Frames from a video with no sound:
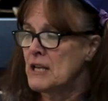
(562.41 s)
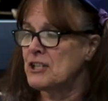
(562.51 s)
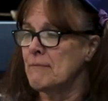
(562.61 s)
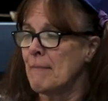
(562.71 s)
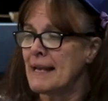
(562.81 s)

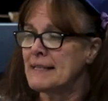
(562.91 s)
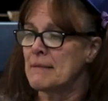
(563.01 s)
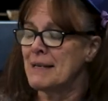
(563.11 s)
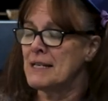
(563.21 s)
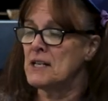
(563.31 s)
She makes
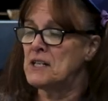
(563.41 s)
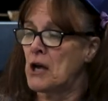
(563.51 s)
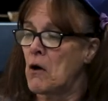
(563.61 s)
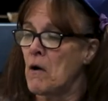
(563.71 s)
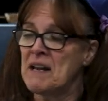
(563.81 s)
them into
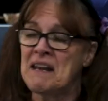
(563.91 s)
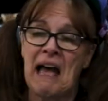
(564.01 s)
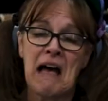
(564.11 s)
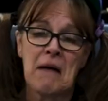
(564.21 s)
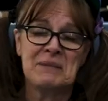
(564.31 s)

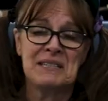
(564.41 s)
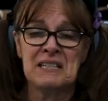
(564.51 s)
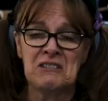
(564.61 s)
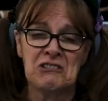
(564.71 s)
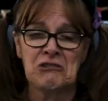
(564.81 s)
doorknobs.
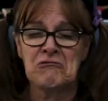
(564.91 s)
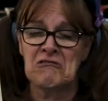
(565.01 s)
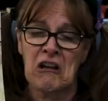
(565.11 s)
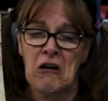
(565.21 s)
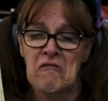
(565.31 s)
Didn't
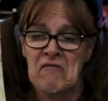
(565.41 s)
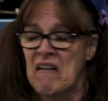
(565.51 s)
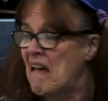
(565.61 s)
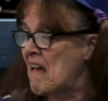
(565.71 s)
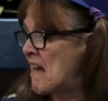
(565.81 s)
you know
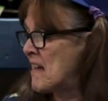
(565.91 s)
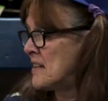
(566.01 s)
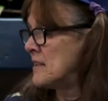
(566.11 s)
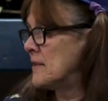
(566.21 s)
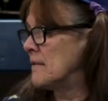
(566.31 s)

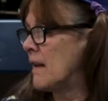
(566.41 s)
that?